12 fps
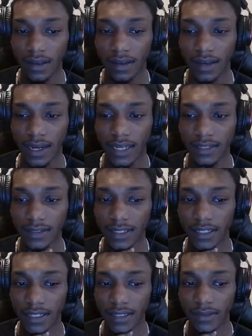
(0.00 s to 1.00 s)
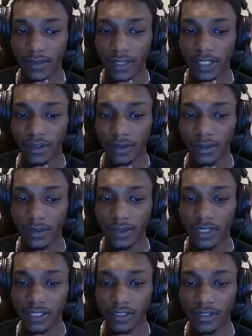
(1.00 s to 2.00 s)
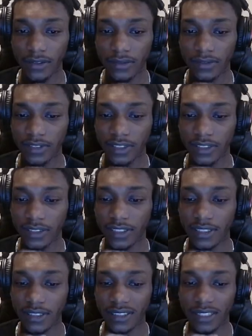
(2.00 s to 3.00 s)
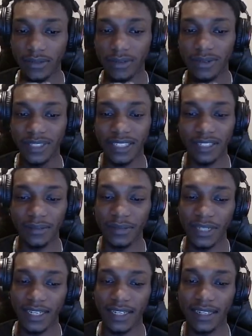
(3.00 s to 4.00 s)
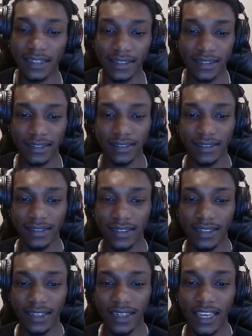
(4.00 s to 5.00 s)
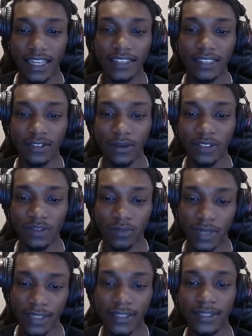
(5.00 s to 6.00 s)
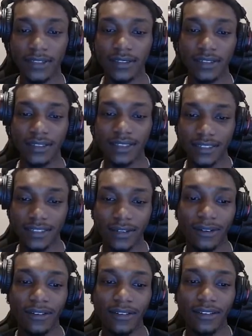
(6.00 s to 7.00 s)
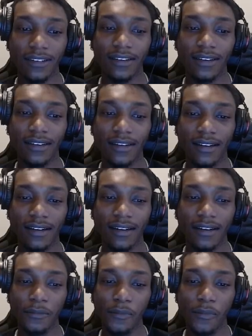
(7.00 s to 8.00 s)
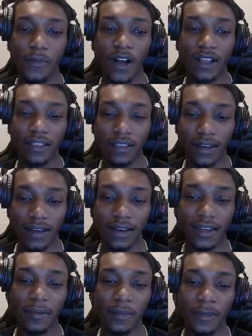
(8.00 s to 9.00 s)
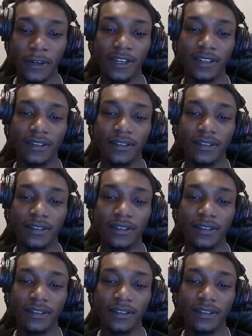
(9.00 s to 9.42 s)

I say we're gonna throw these 2 first and see what we get back. It is always better to discard a lot, but